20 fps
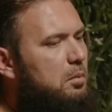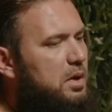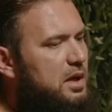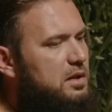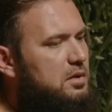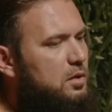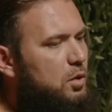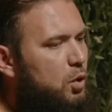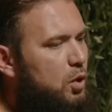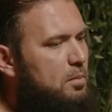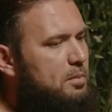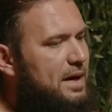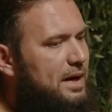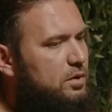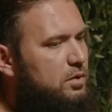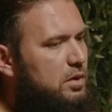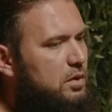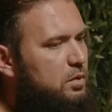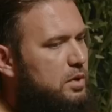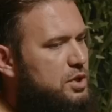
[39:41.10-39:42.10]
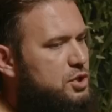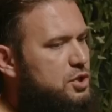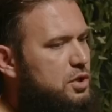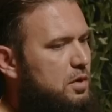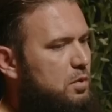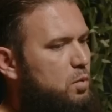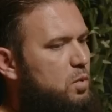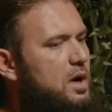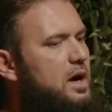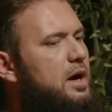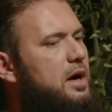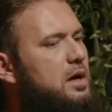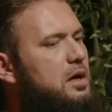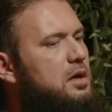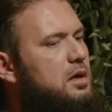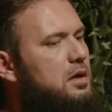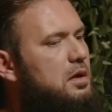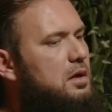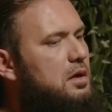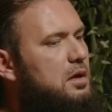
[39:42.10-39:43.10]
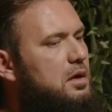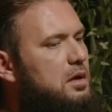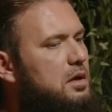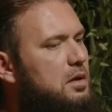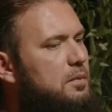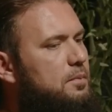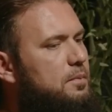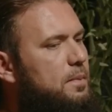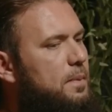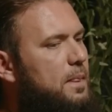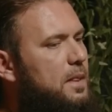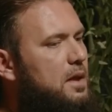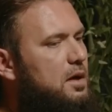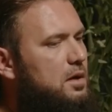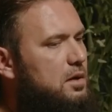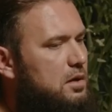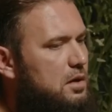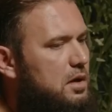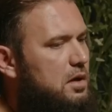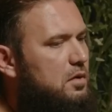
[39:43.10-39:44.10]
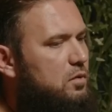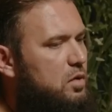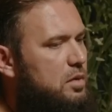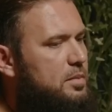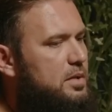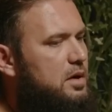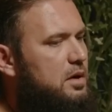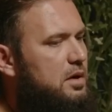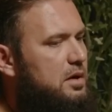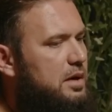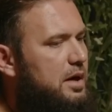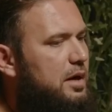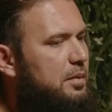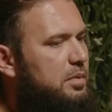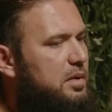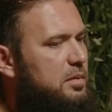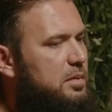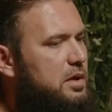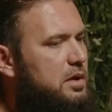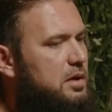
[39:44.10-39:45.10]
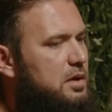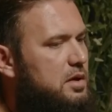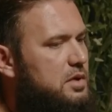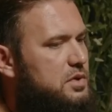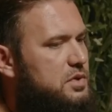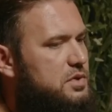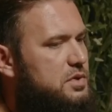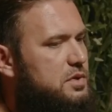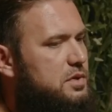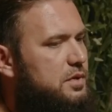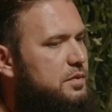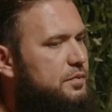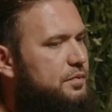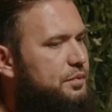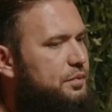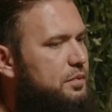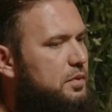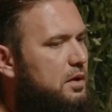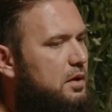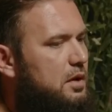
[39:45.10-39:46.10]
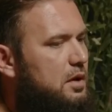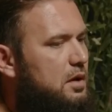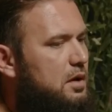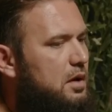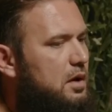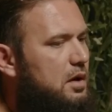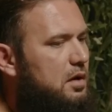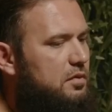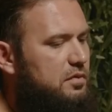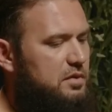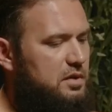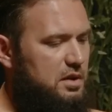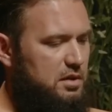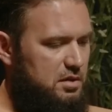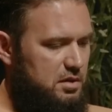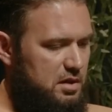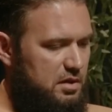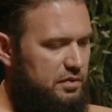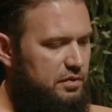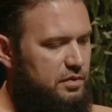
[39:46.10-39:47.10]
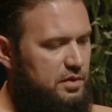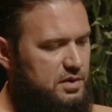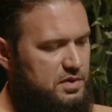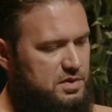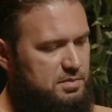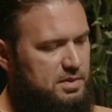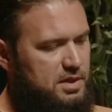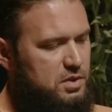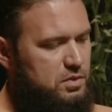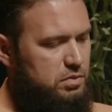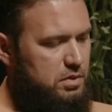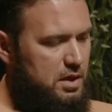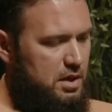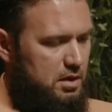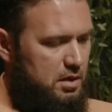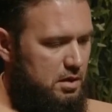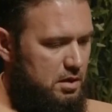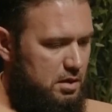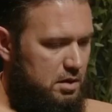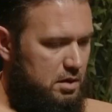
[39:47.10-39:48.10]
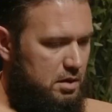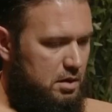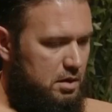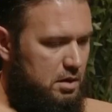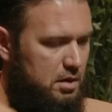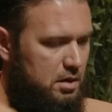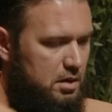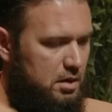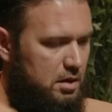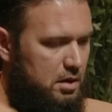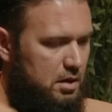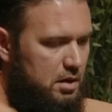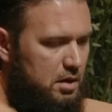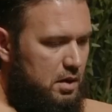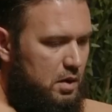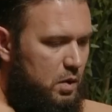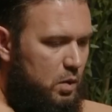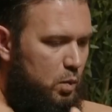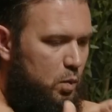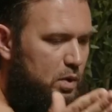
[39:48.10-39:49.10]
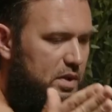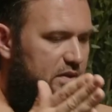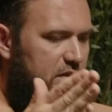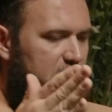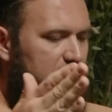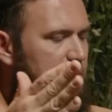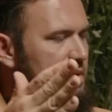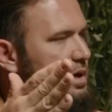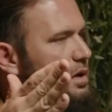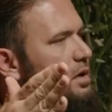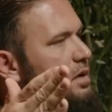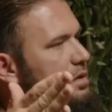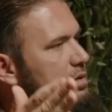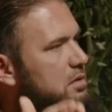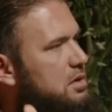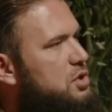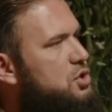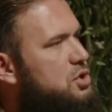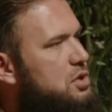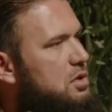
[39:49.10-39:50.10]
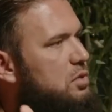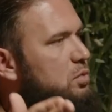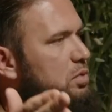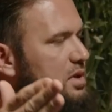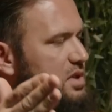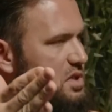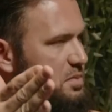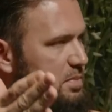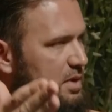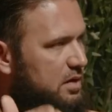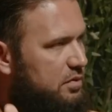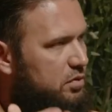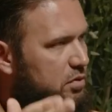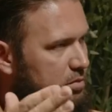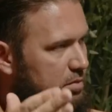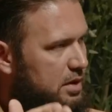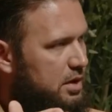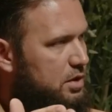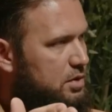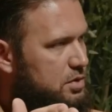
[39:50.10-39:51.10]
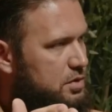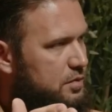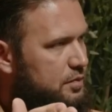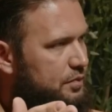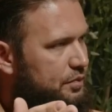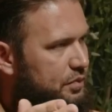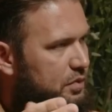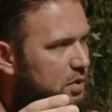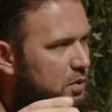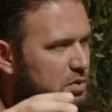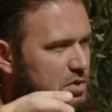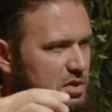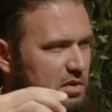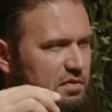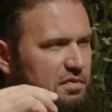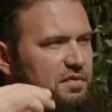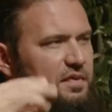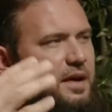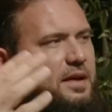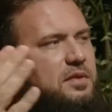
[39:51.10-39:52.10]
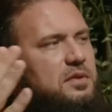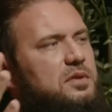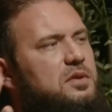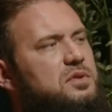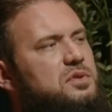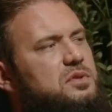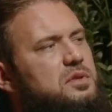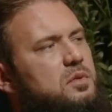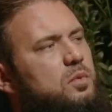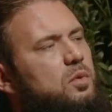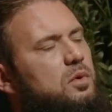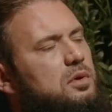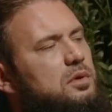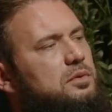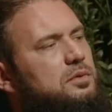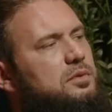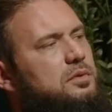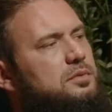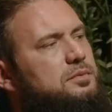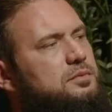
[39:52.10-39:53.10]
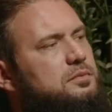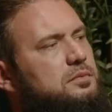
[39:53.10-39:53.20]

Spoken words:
but going back to the question why, a lot of women are unhappy because of the difference between what they're being conditioned to expect from marriage is a fantasy world.